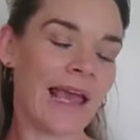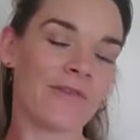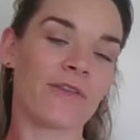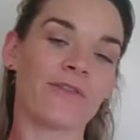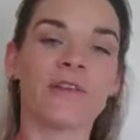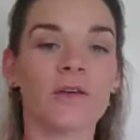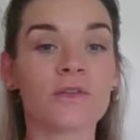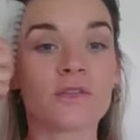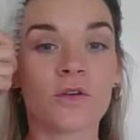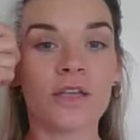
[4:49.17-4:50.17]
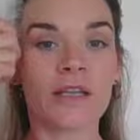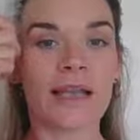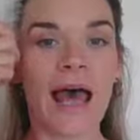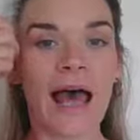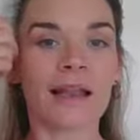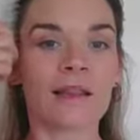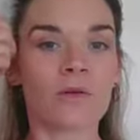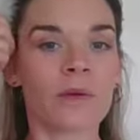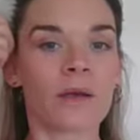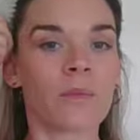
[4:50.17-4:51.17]
If it feels good, you can add a
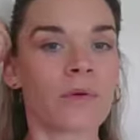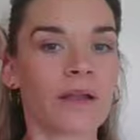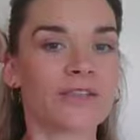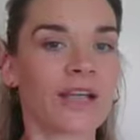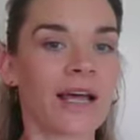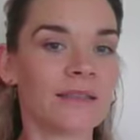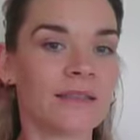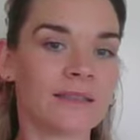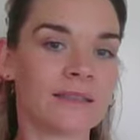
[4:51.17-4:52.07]
little bit of pressure